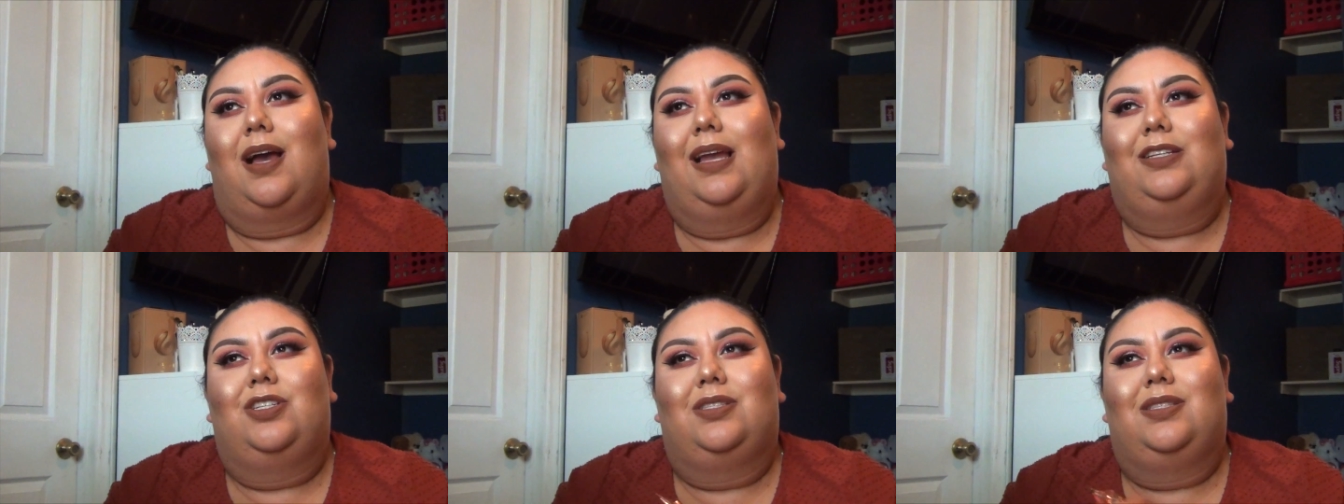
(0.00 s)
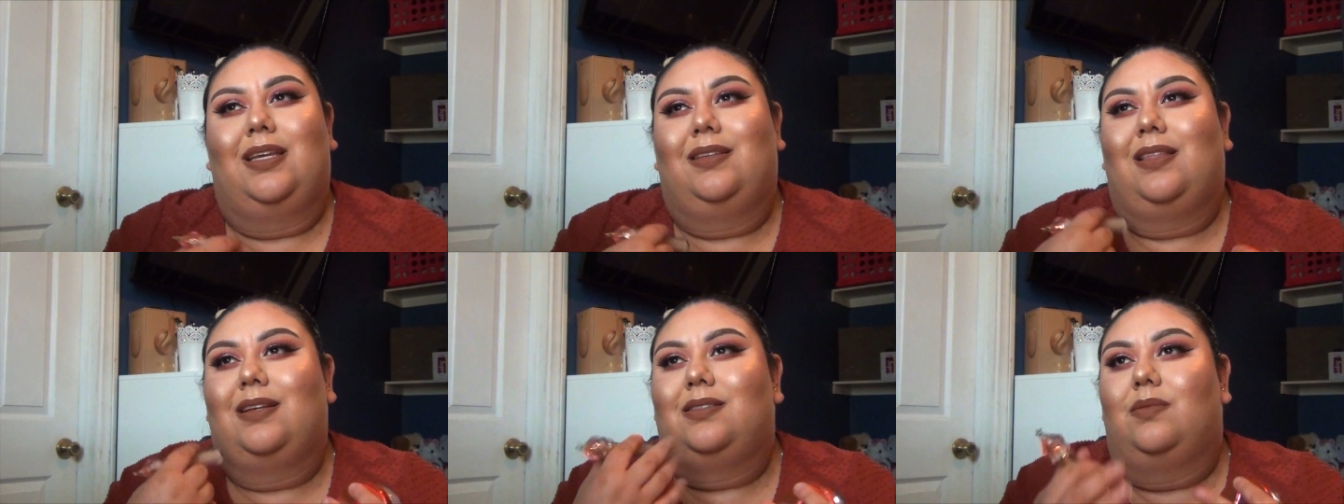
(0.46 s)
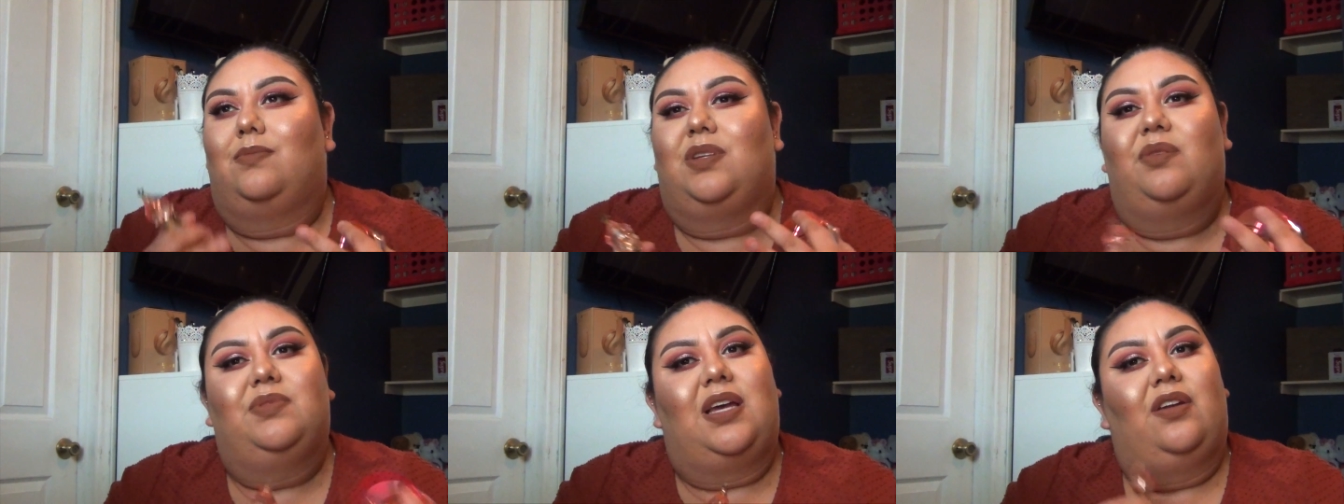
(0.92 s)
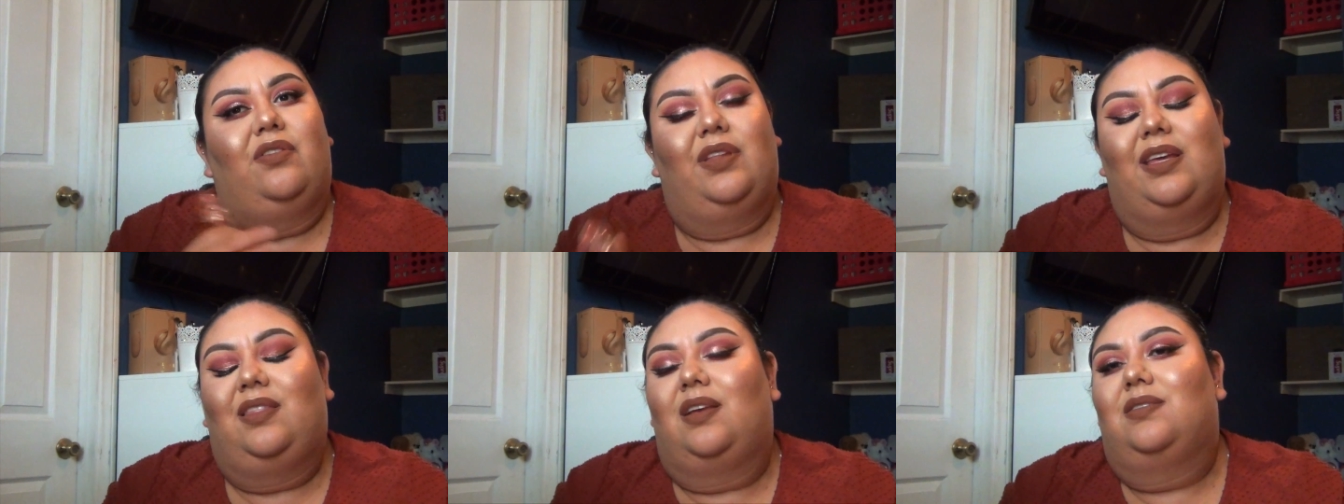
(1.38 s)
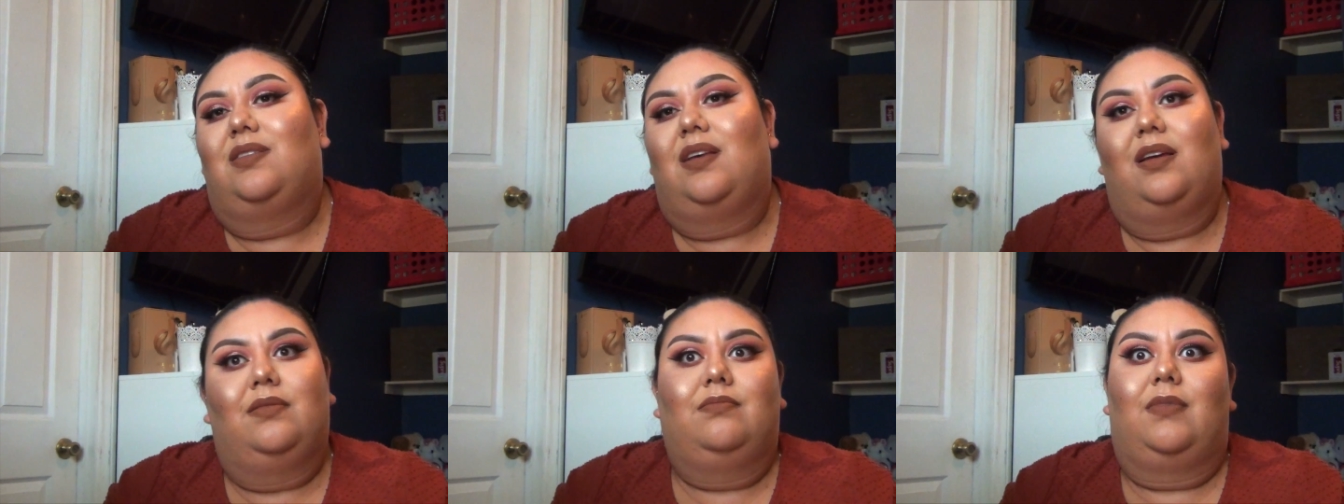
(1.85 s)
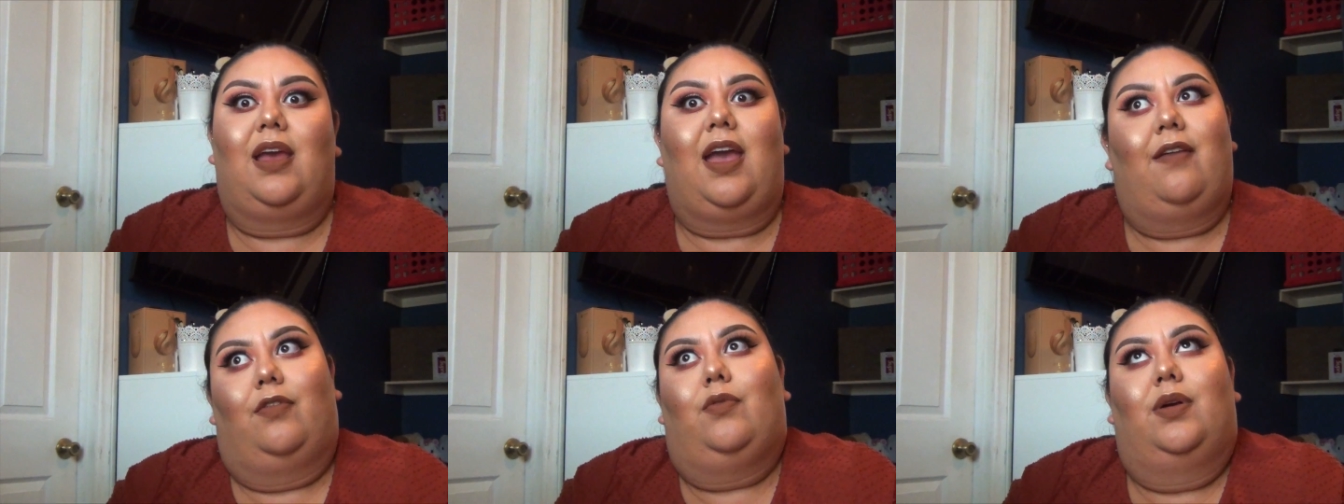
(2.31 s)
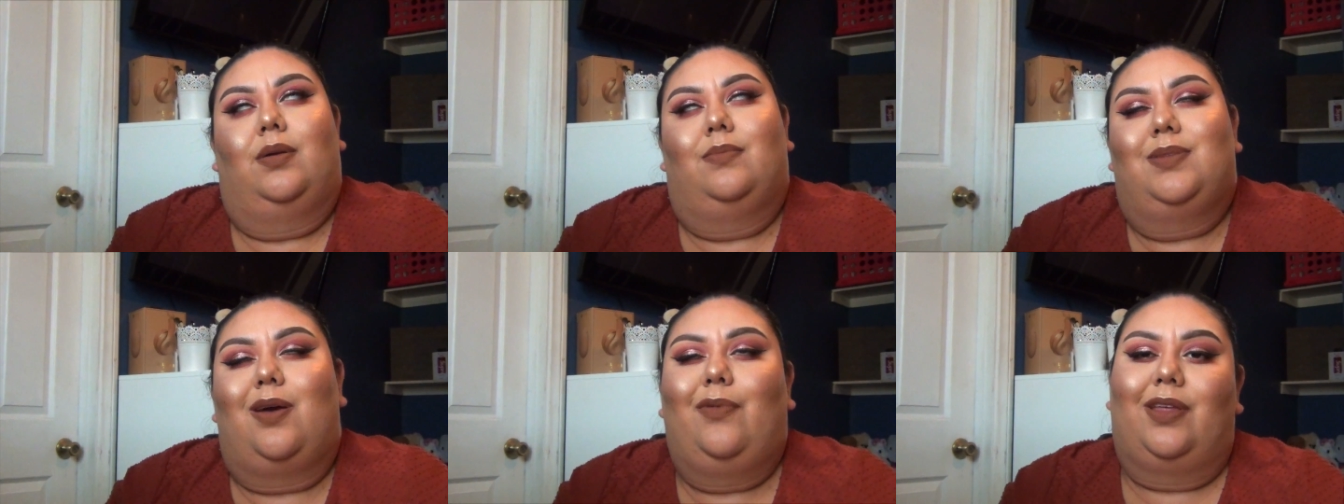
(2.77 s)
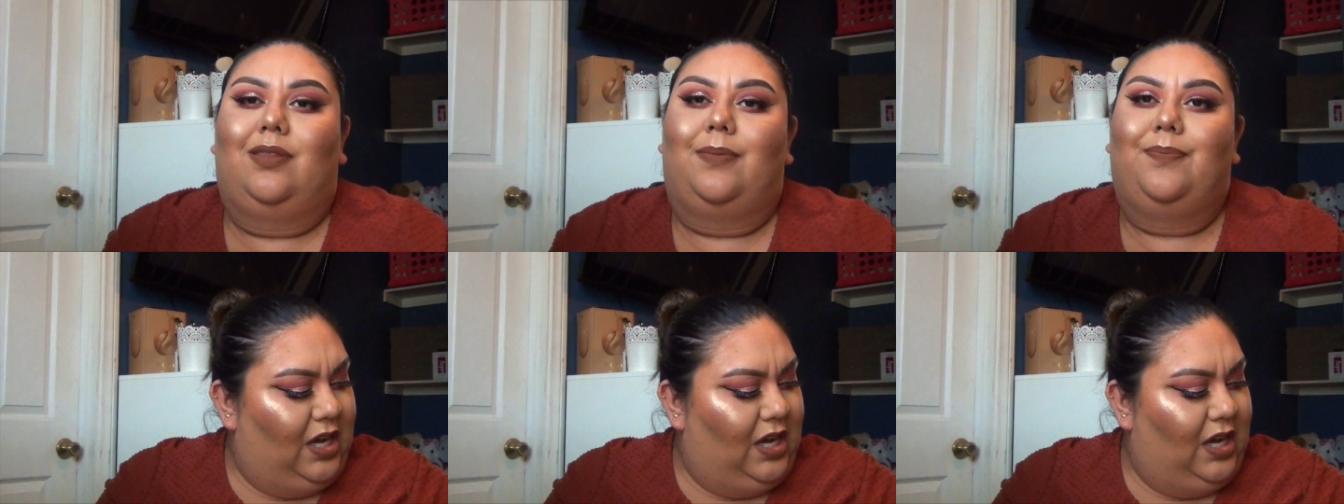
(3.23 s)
I just think that sometimes I don't like things that everyone comes out with.